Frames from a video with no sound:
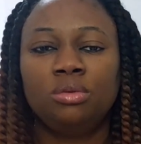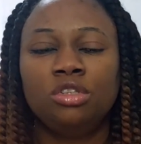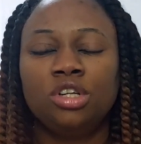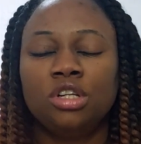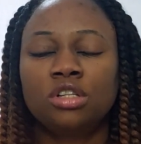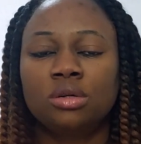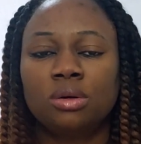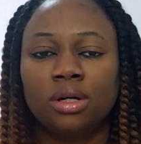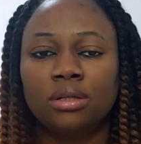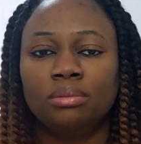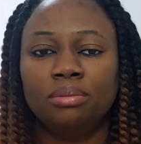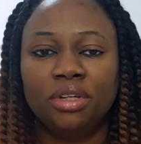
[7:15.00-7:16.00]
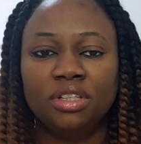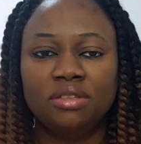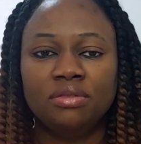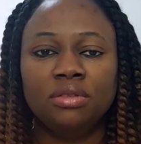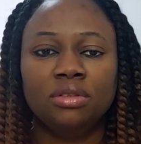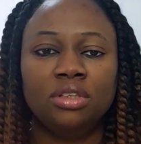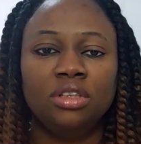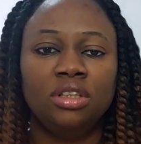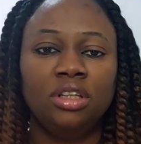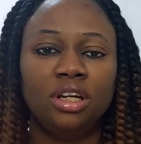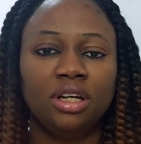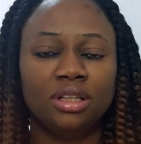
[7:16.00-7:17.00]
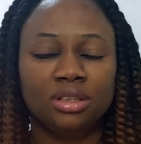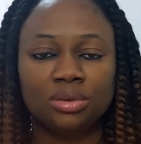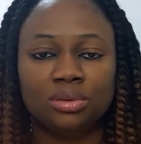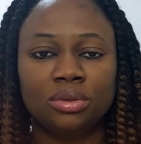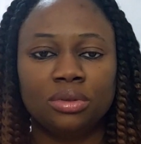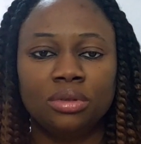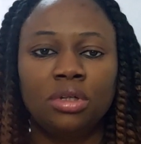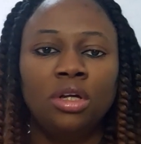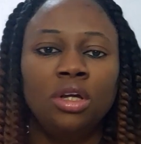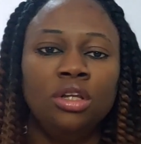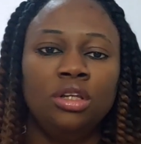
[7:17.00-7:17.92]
changed quite a bit, even in the yard as well.